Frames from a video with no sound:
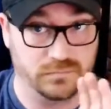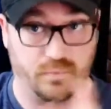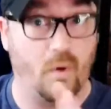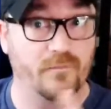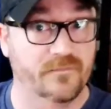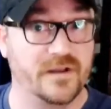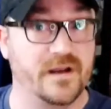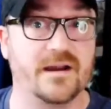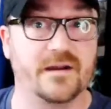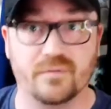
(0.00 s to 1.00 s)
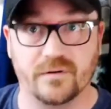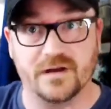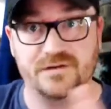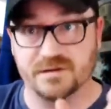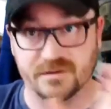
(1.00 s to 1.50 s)
hopefully not in
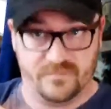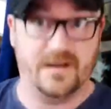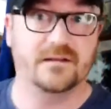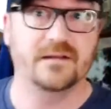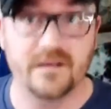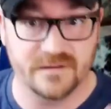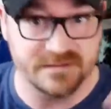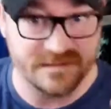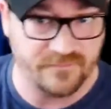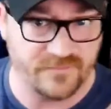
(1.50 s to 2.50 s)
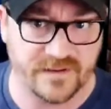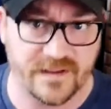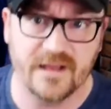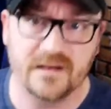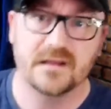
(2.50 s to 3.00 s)
production directly and stuff like
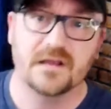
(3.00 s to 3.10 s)
that,